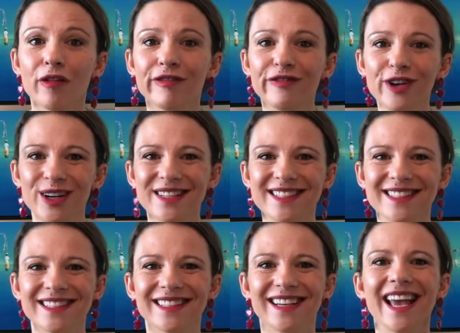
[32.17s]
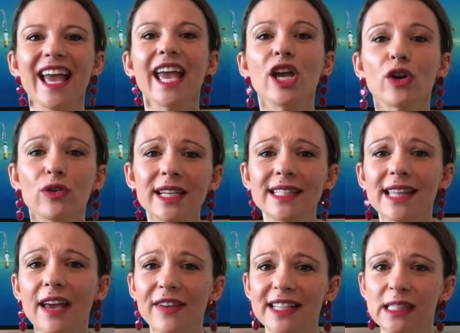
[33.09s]
First, increased
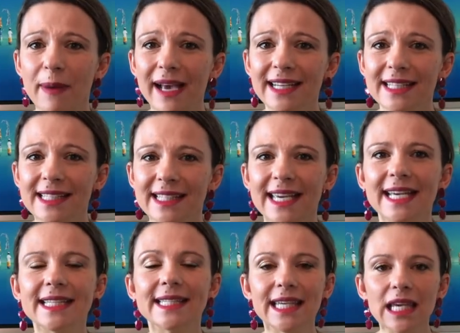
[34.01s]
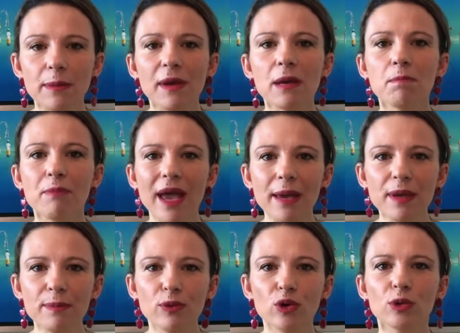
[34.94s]
life expectancy is keeping baby
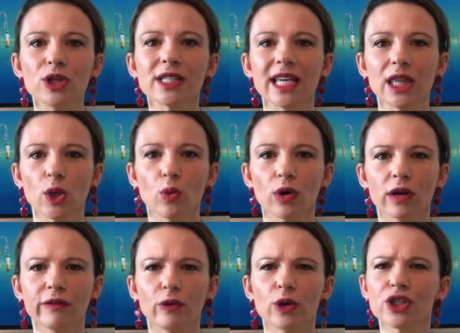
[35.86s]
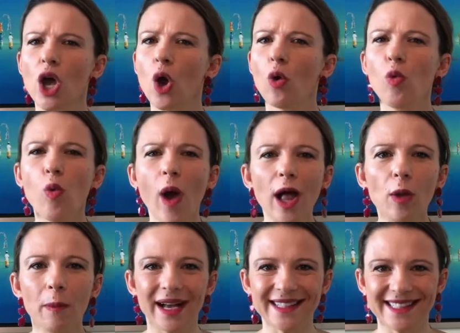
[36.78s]
boomers in the workforce well
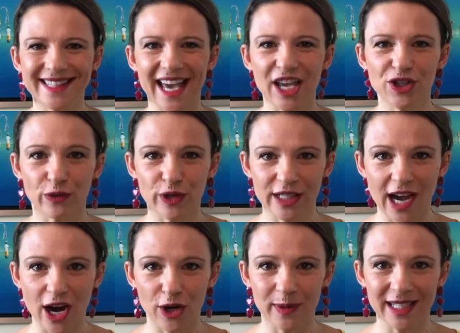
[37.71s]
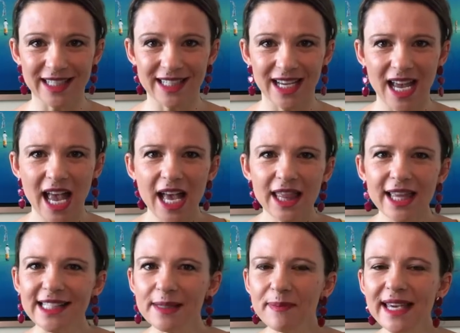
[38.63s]
past the age of retirement.
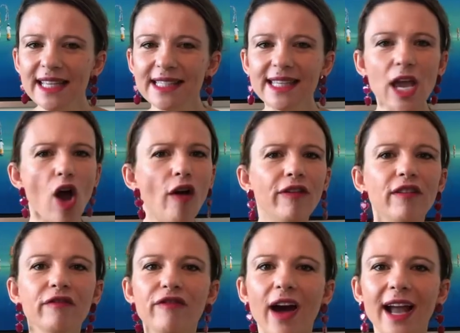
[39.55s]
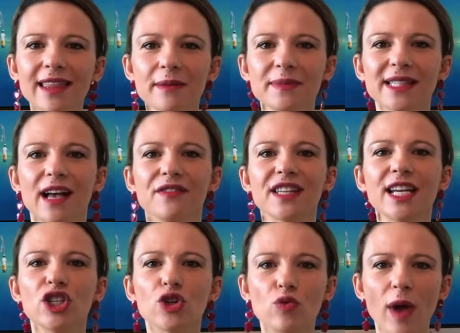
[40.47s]
This means they often find themselves in
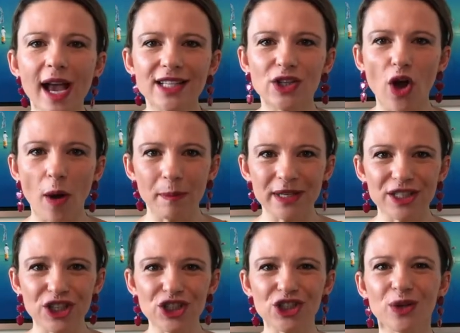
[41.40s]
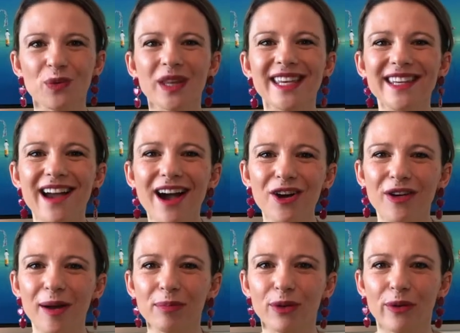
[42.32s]
direct competition with the younger
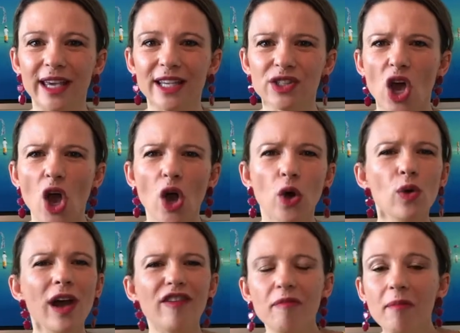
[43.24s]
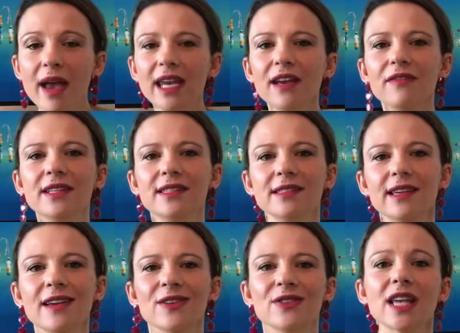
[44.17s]
employees who have many of the
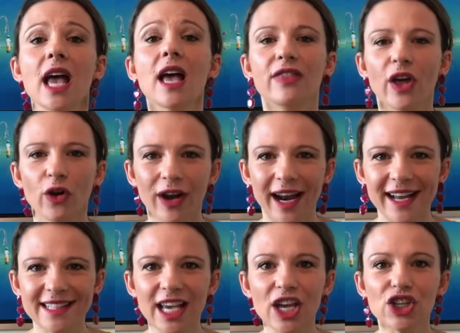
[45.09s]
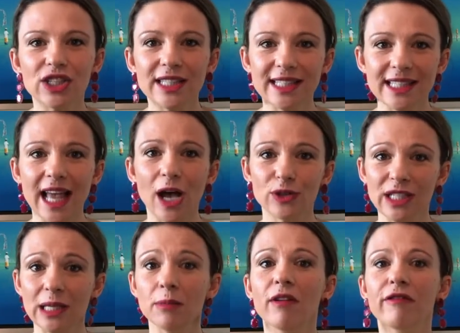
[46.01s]
skills that organizations now
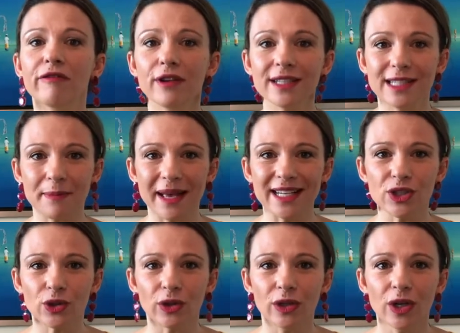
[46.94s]
deem fundamental.